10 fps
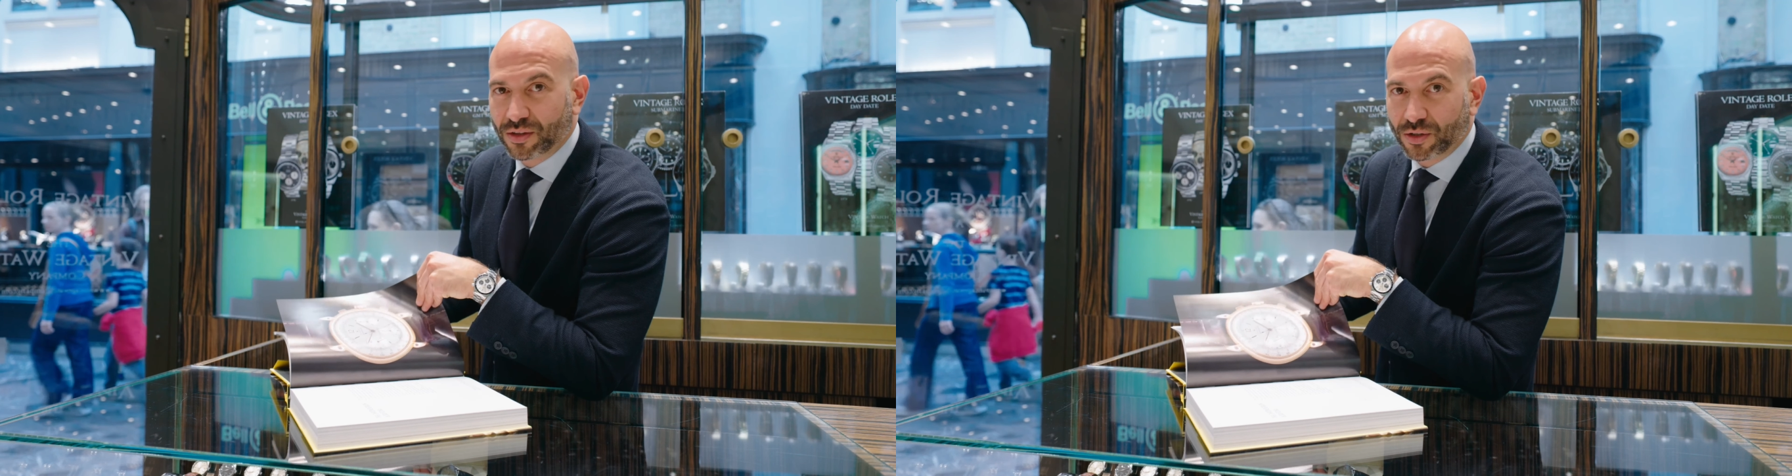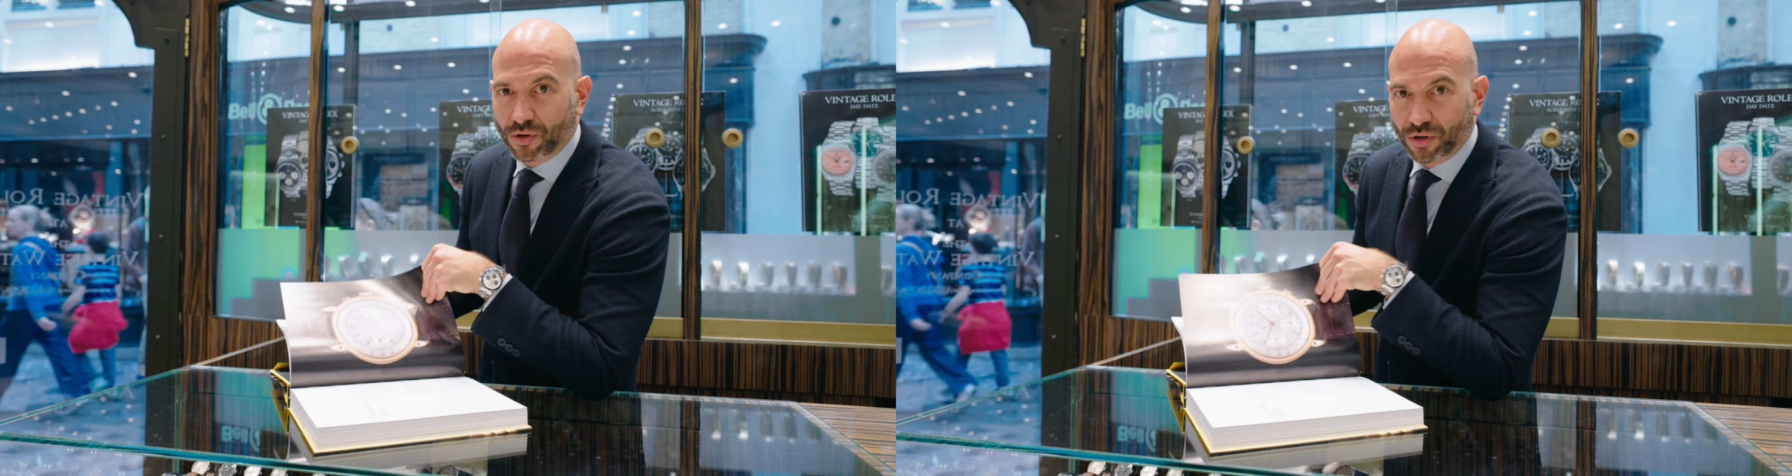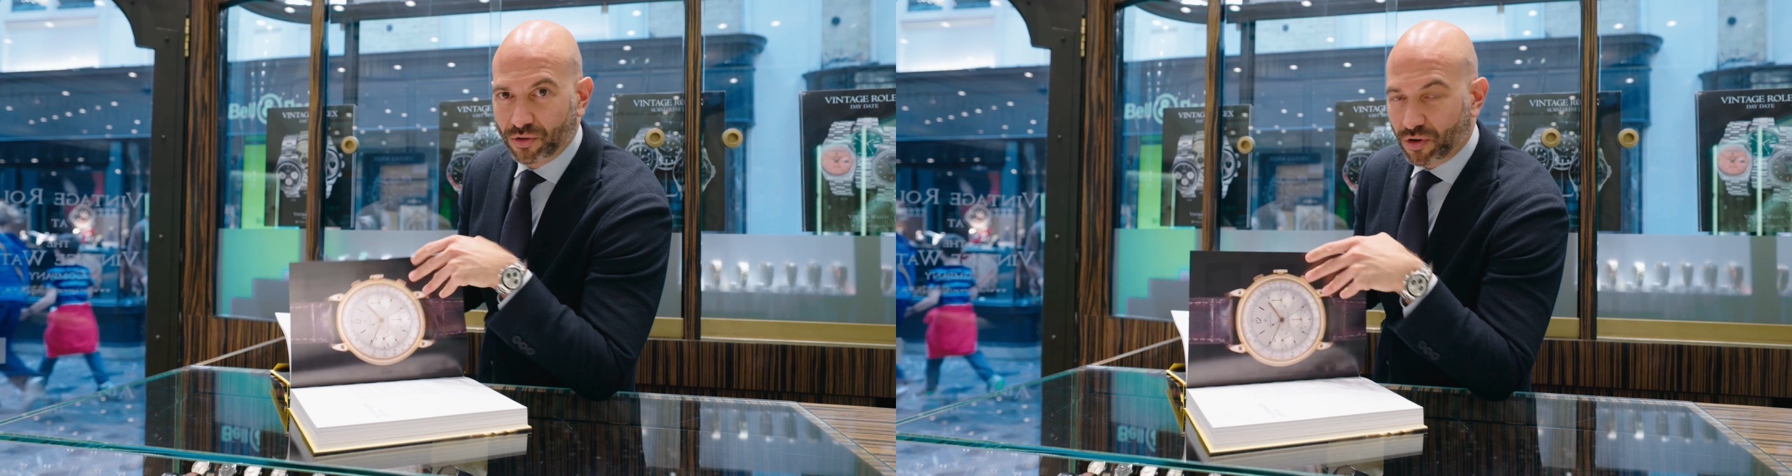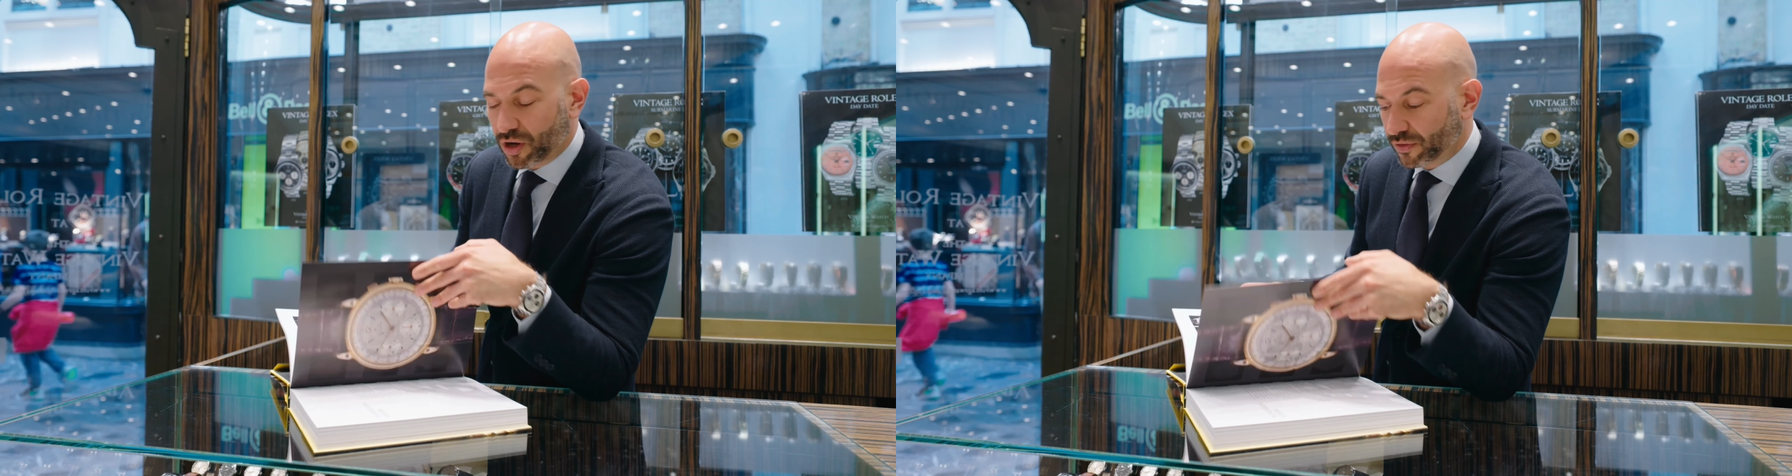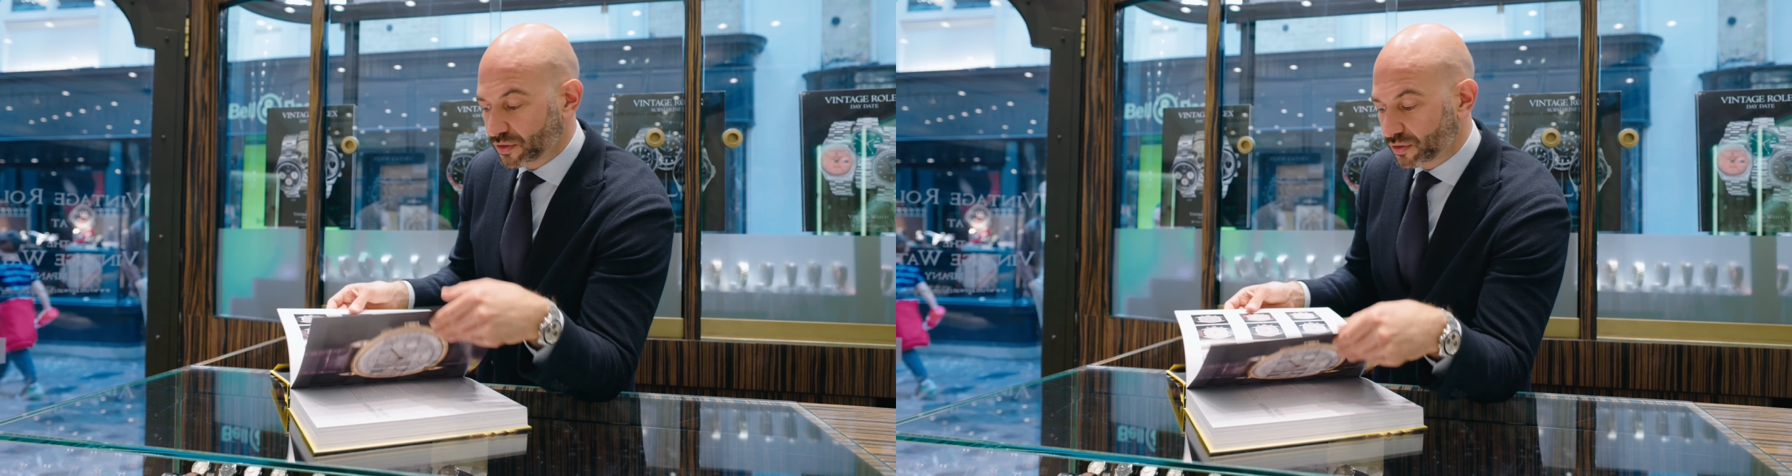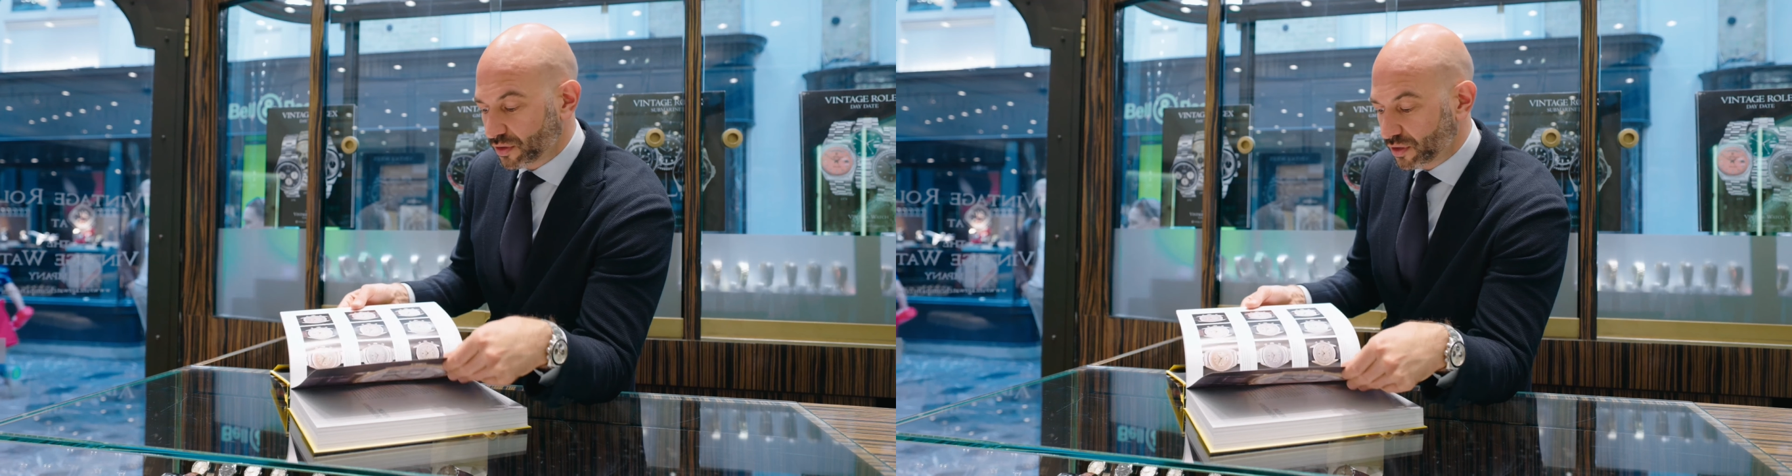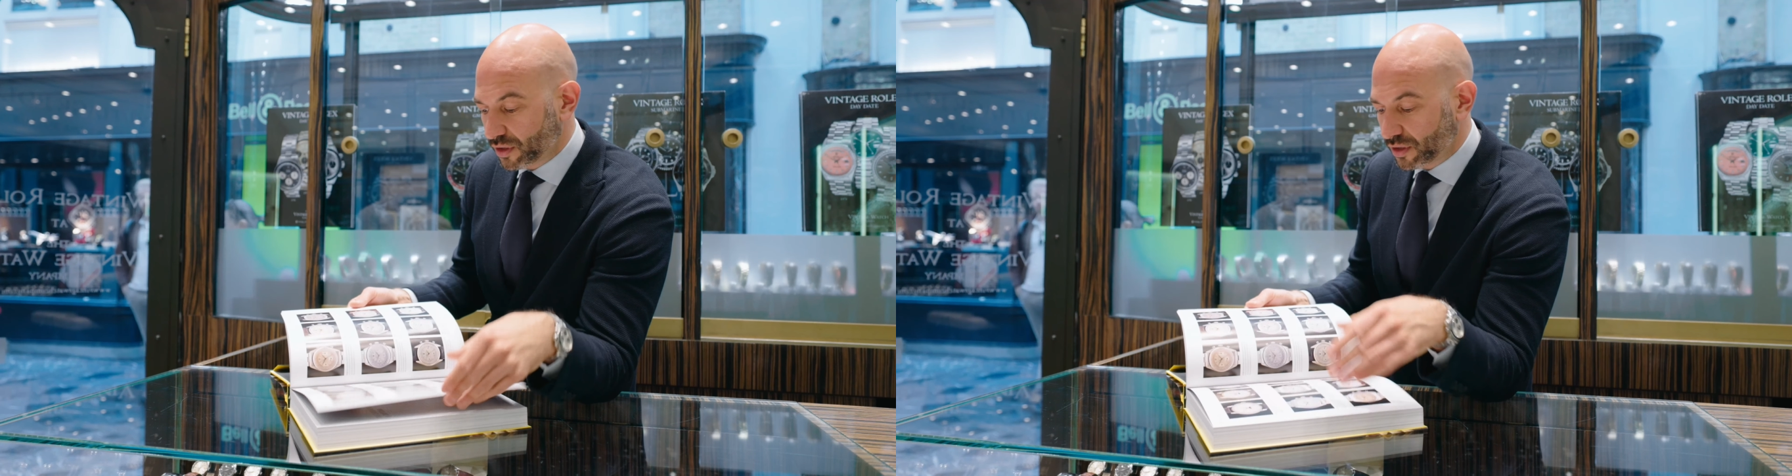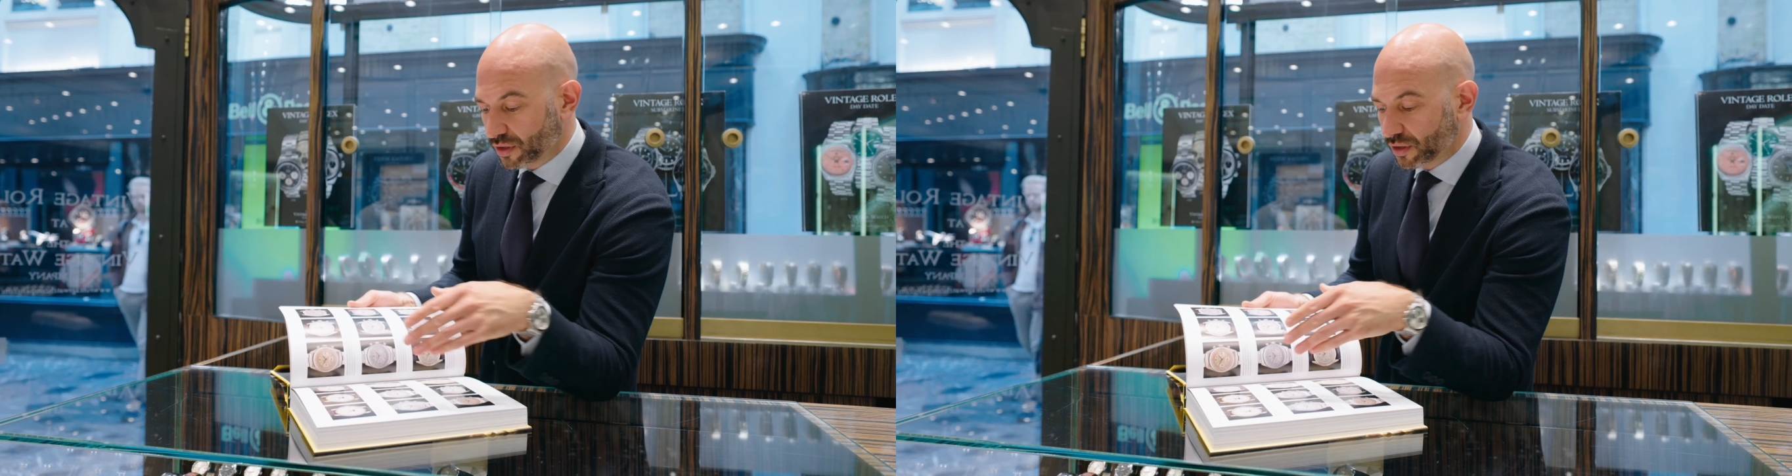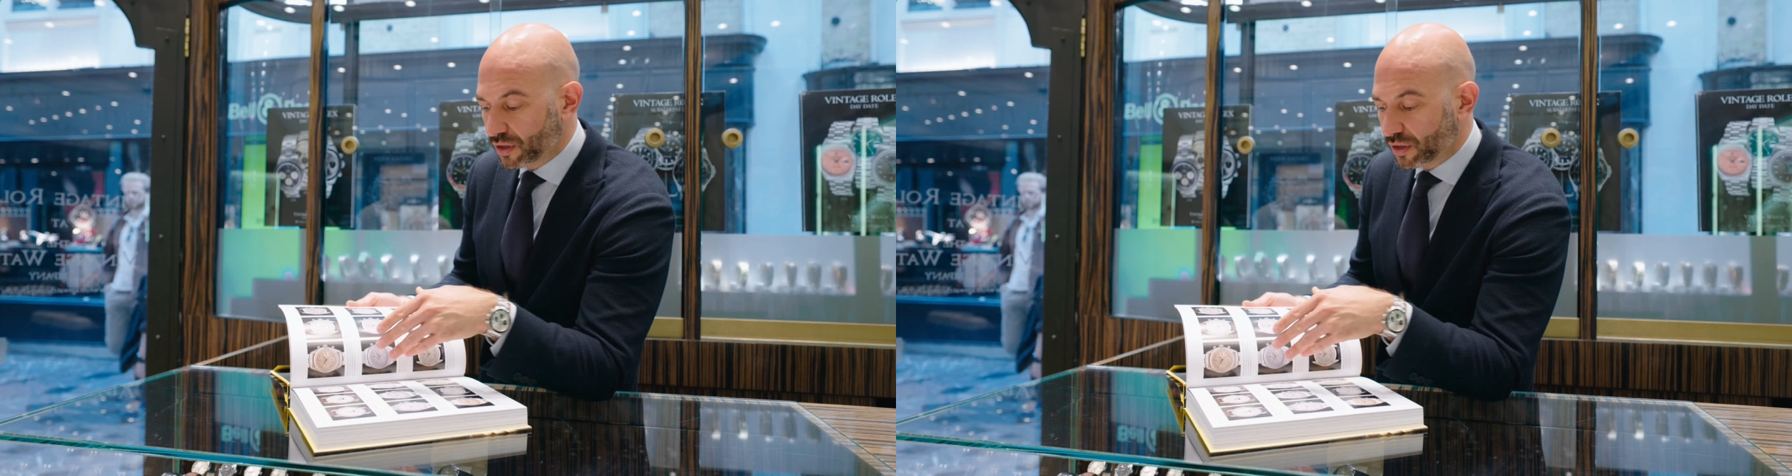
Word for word: the chronographs, the